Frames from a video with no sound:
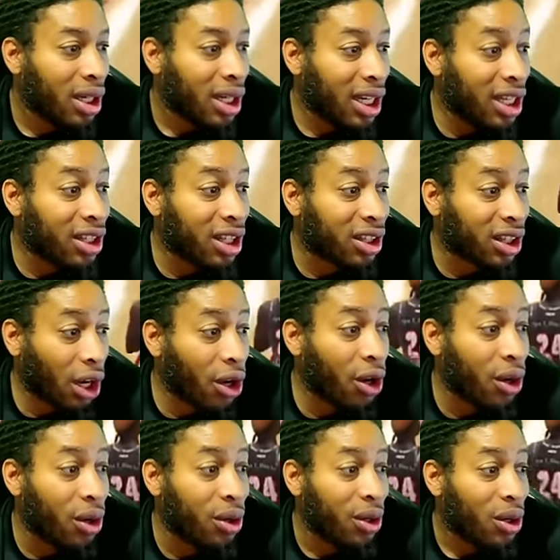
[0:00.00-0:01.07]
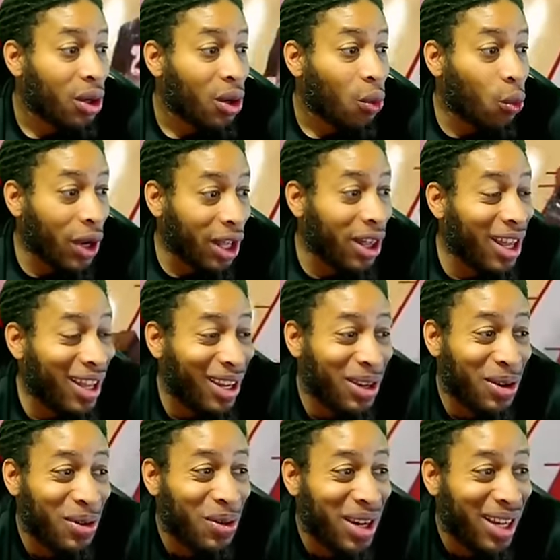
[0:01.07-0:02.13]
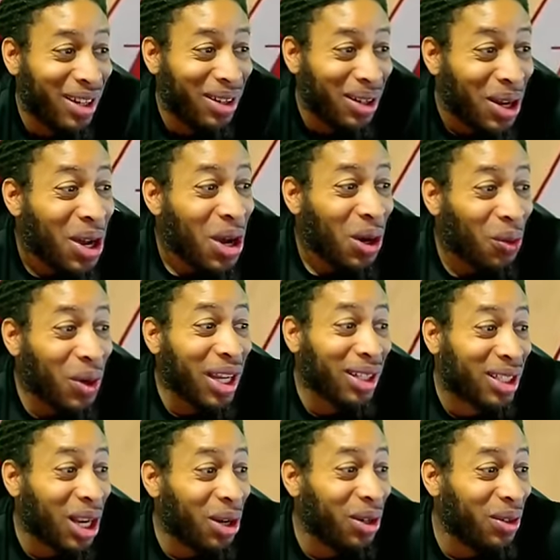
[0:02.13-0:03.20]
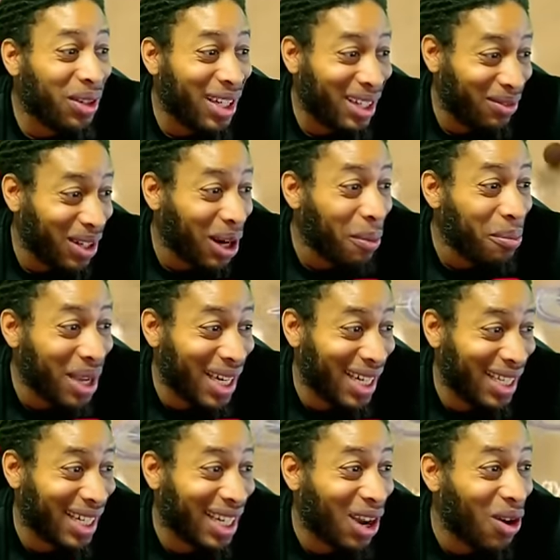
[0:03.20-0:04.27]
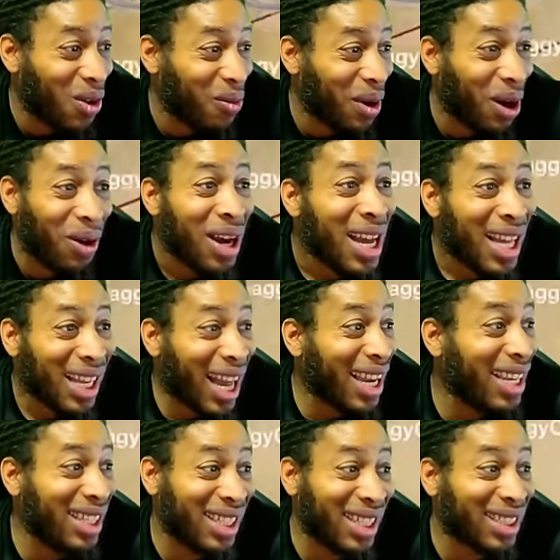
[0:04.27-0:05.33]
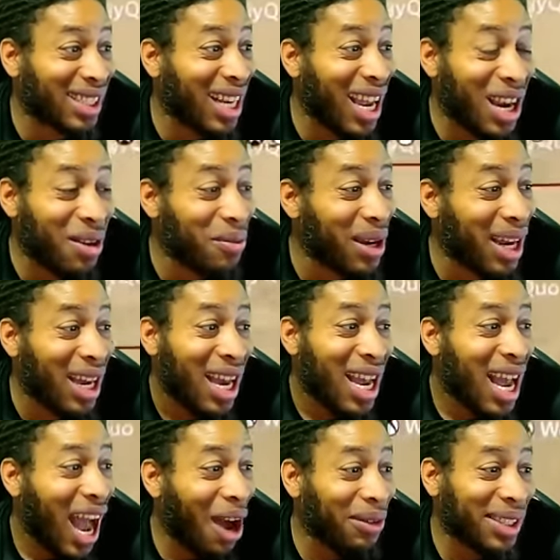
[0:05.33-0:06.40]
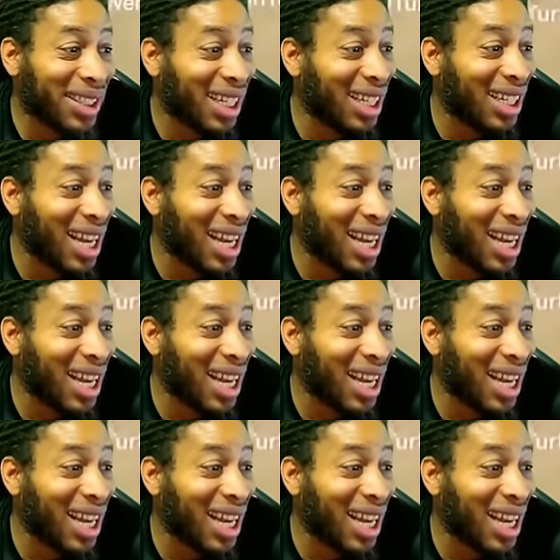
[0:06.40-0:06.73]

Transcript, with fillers: in the third with with with, with a minute to go, bro. Like, he just said, hey man, I was getting